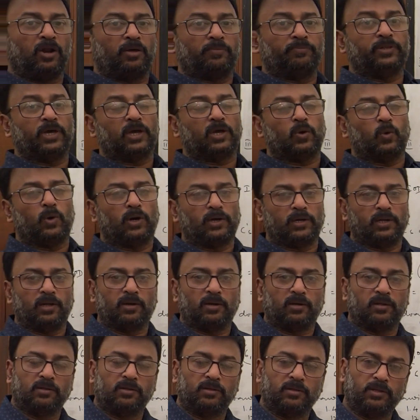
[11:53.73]
of the
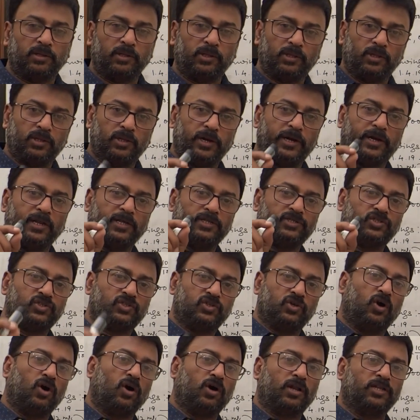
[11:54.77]
quarter. It is
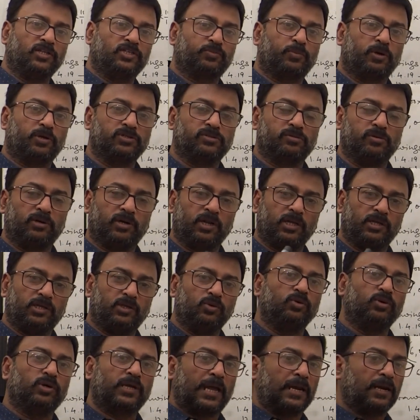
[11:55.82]
your responsibility,
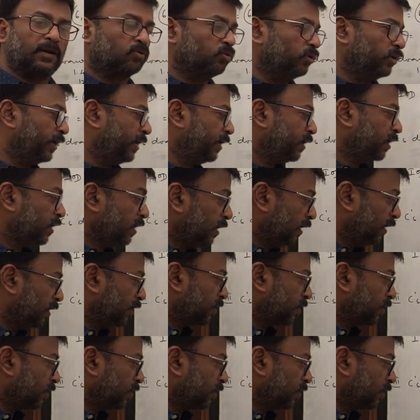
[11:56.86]
you calculate,